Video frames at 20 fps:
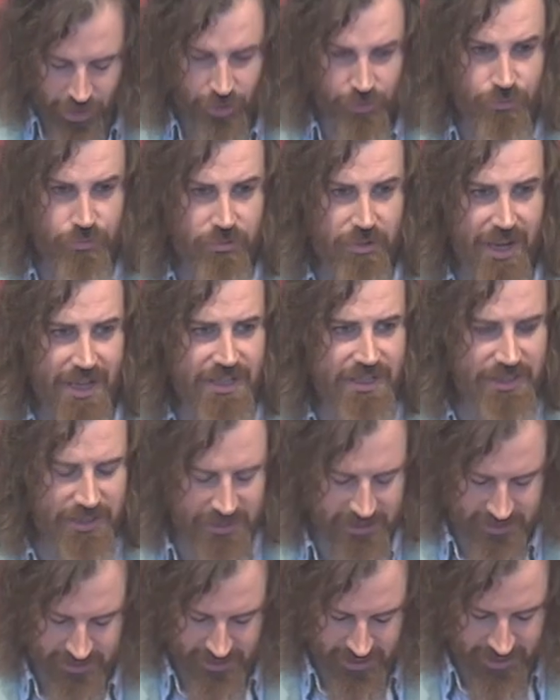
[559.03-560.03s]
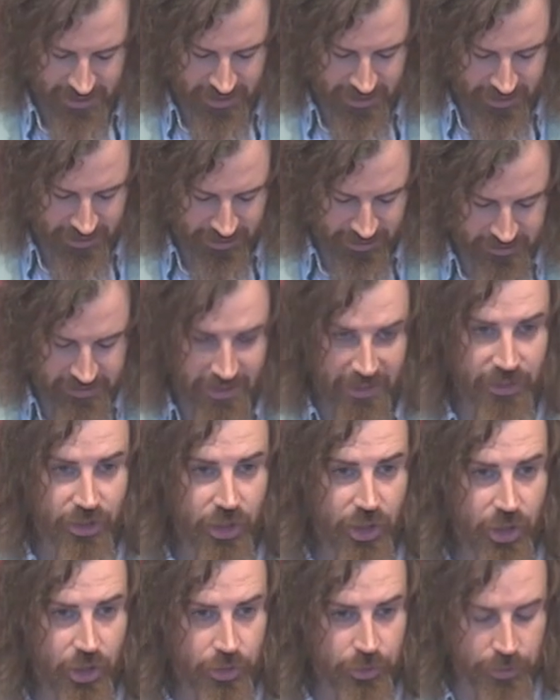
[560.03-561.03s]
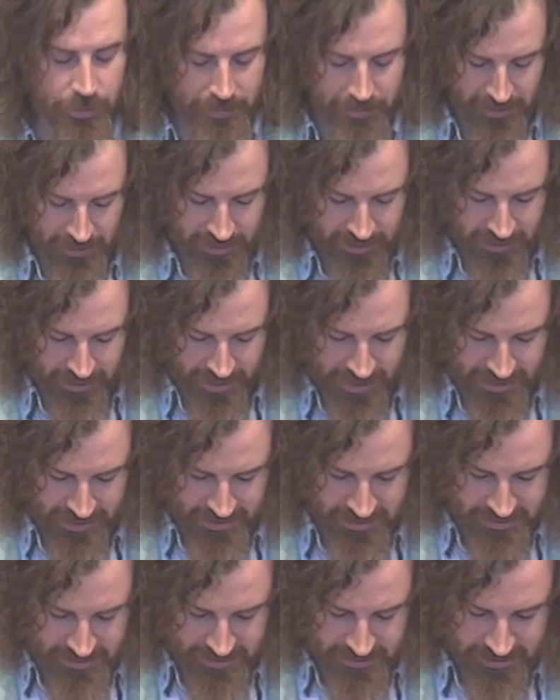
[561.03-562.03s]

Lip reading: horrendous things at home and in